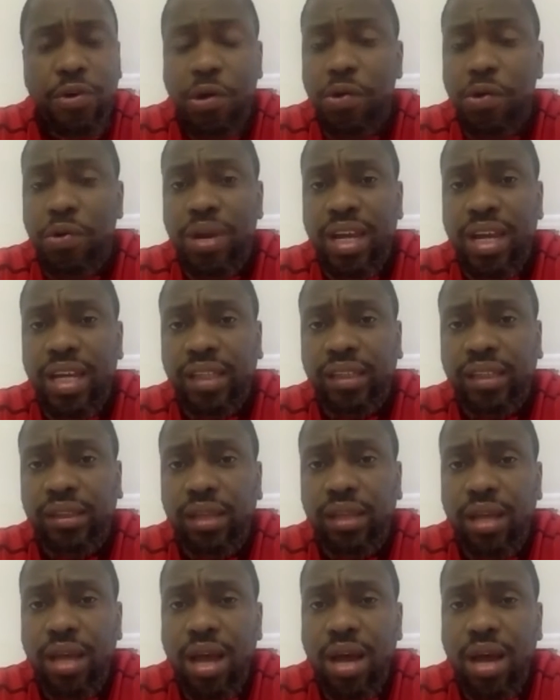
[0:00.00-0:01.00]

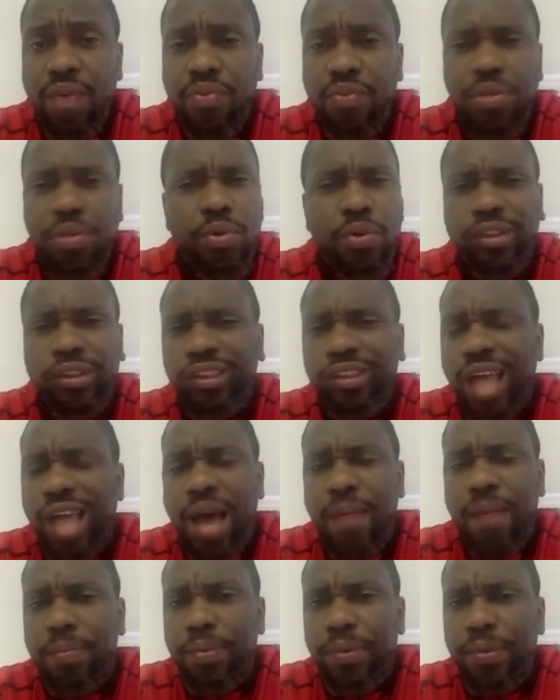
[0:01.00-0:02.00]
Congolese, uh, we won't
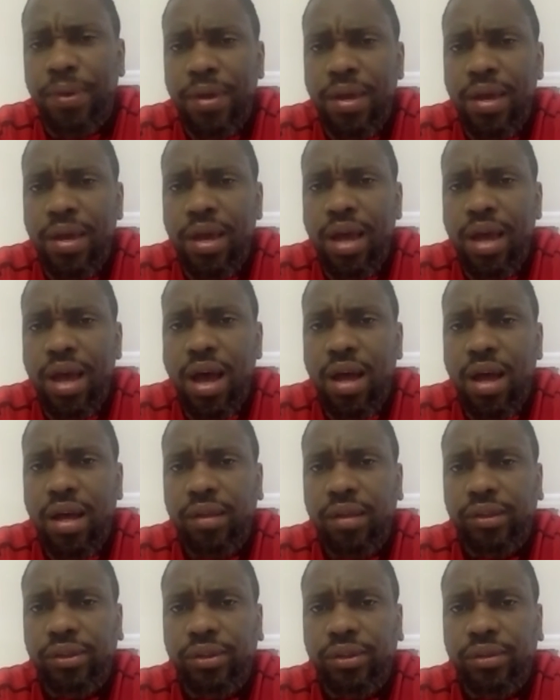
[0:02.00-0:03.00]
stop
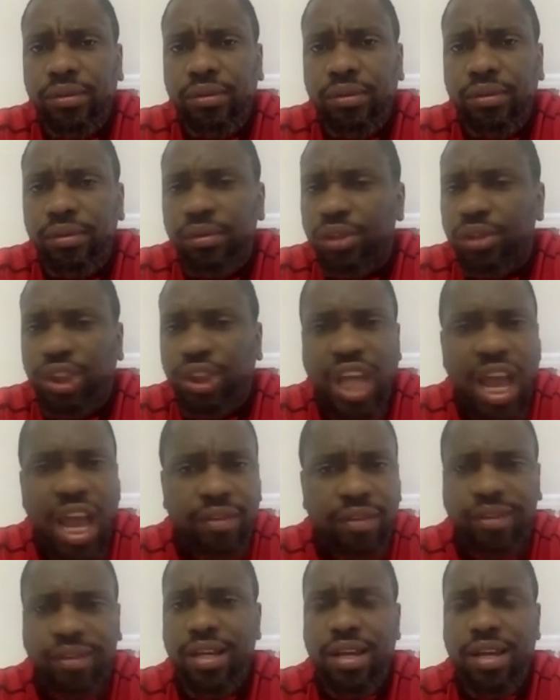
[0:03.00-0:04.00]
uh,
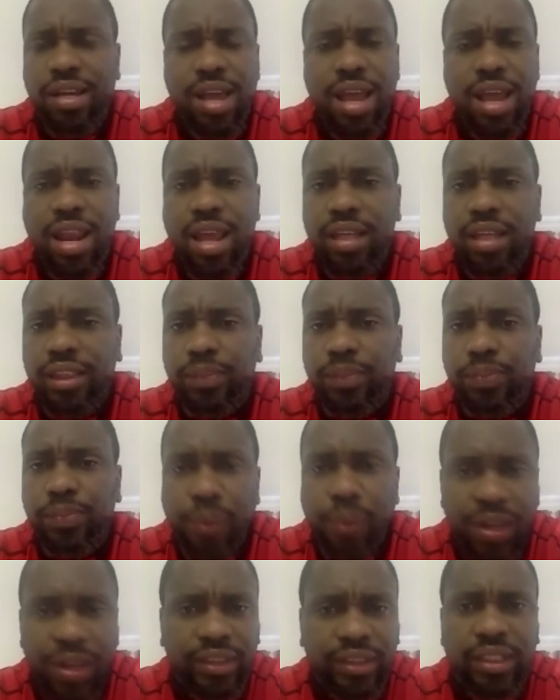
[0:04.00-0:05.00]
shouting and
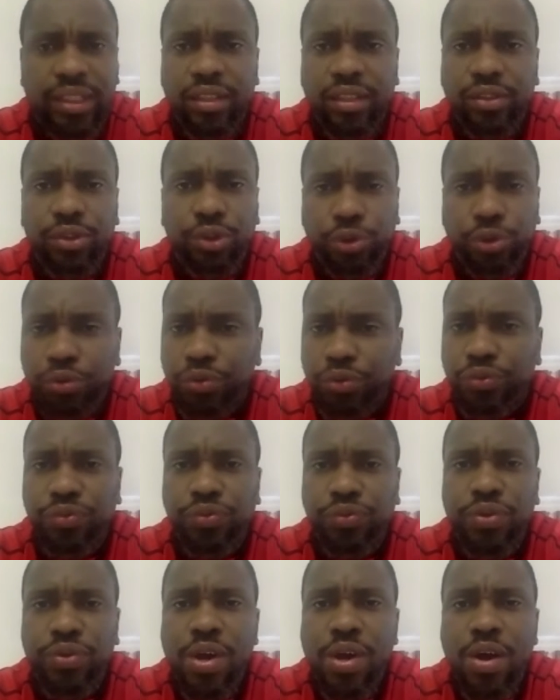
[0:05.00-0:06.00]
expressing
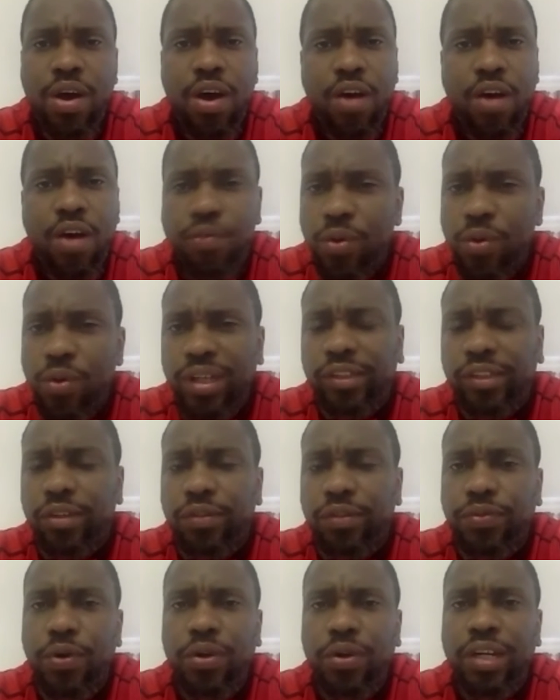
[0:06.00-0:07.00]
truth of what is
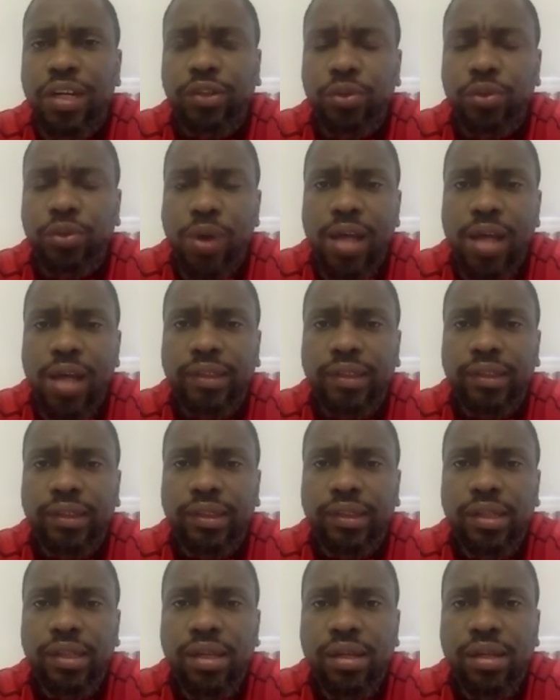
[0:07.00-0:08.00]
unfolding to us.
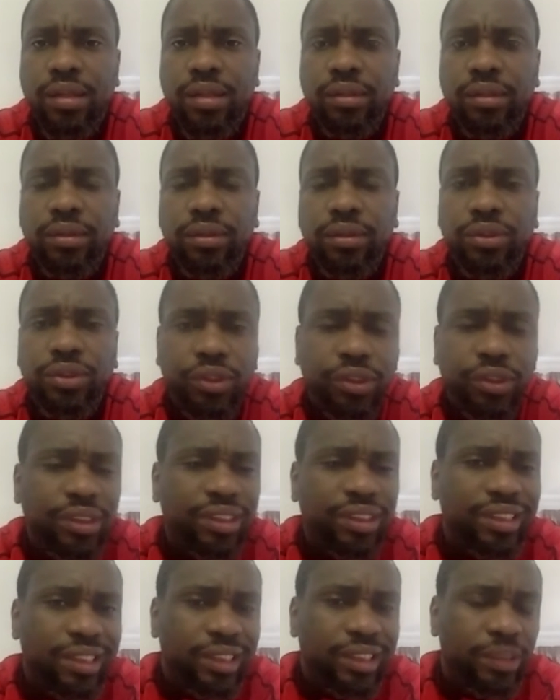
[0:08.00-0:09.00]

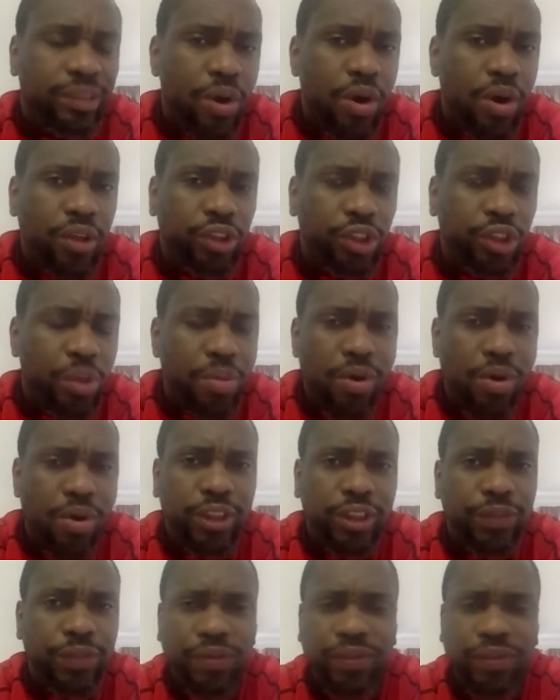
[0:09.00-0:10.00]
Just this March, or
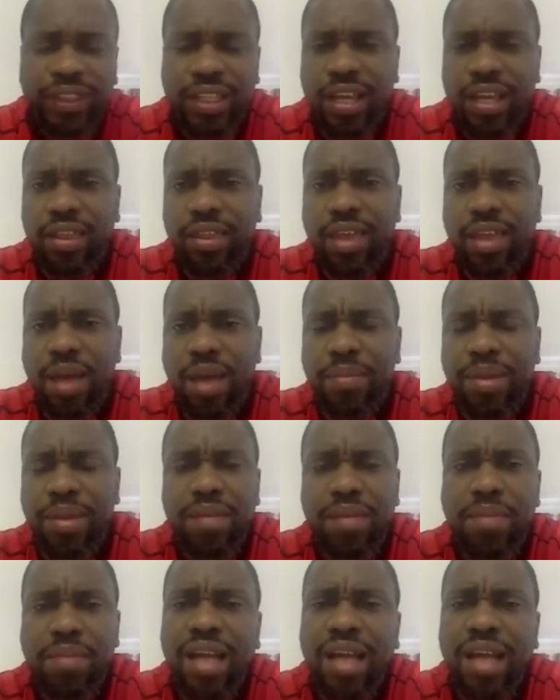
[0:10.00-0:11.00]
March fifteenth, I
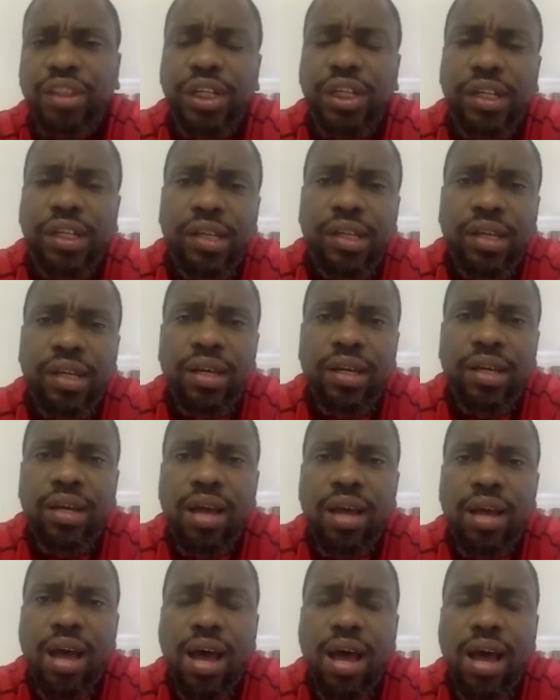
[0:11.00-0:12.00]
mean, imagine
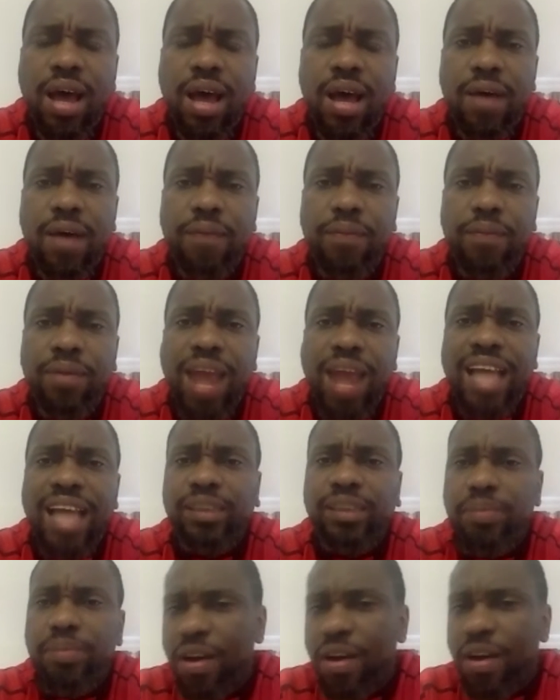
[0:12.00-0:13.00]
um,
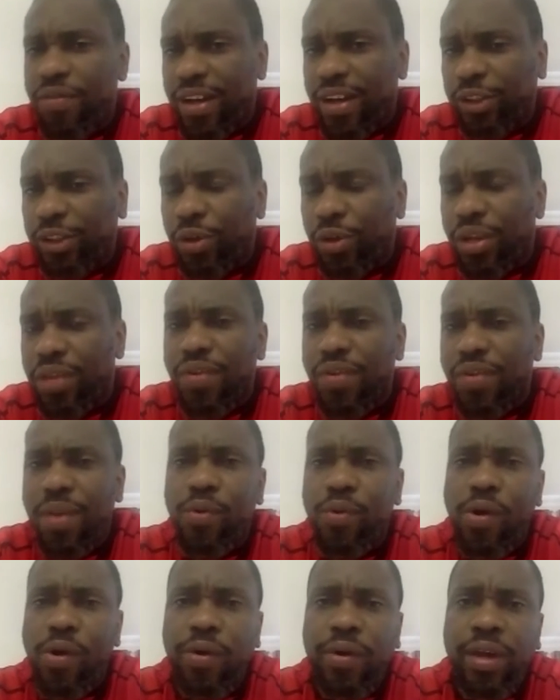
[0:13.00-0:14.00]
last month, actually in
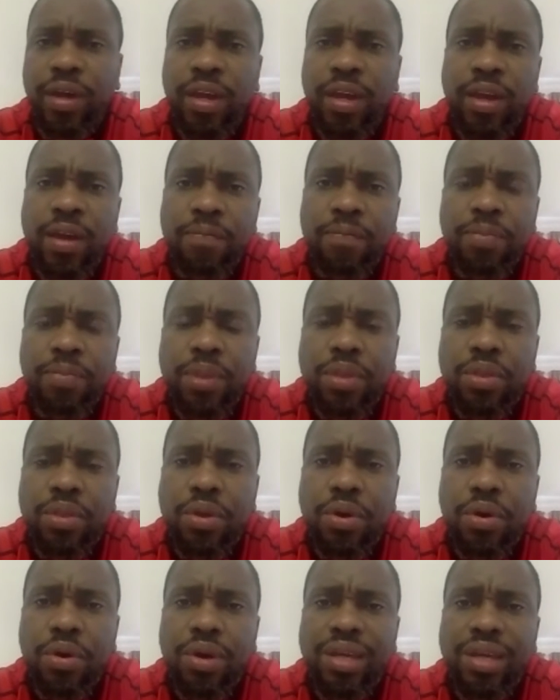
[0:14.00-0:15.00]
February,
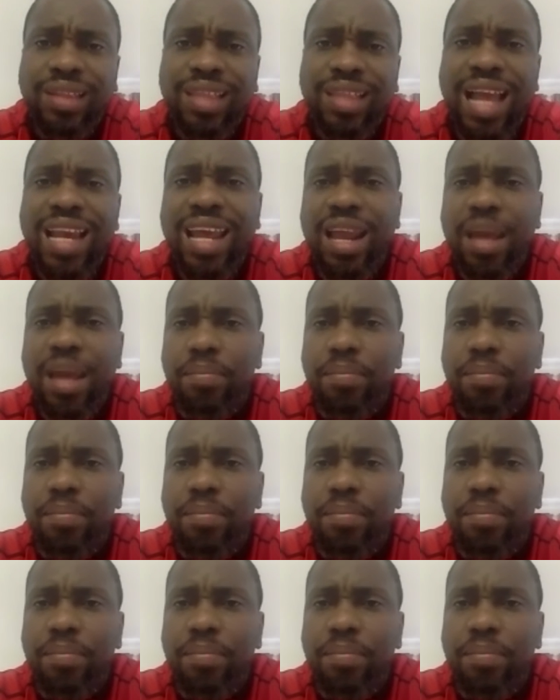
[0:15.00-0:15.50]
the Italian